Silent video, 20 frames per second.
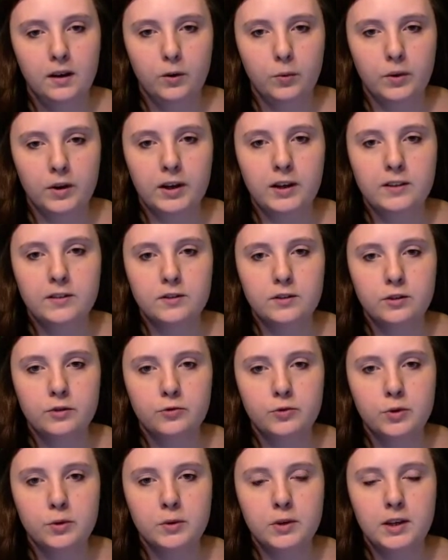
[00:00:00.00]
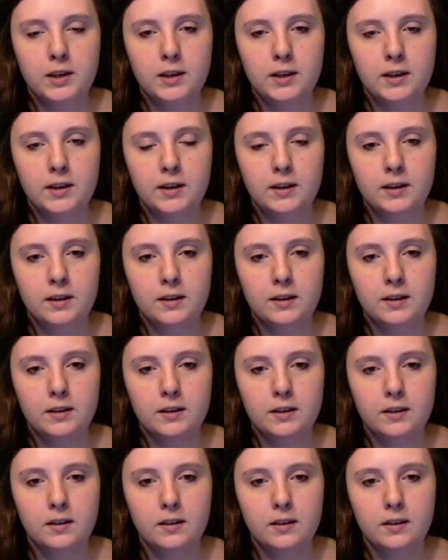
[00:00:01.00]
Right, so if we
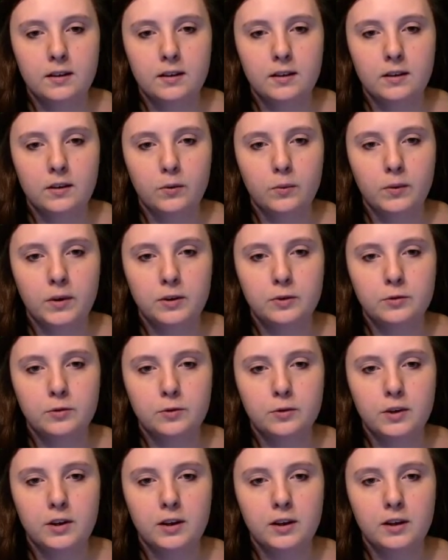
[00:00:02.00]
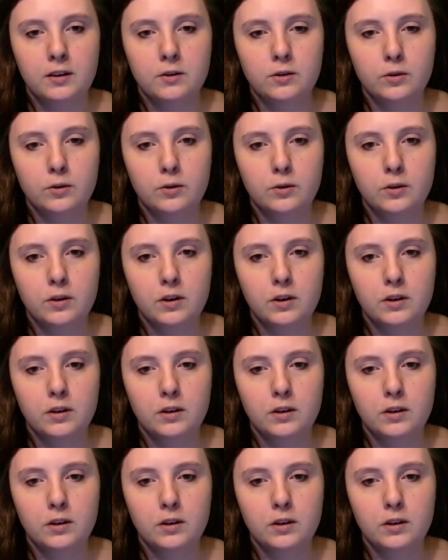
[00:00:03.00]
went for a dog.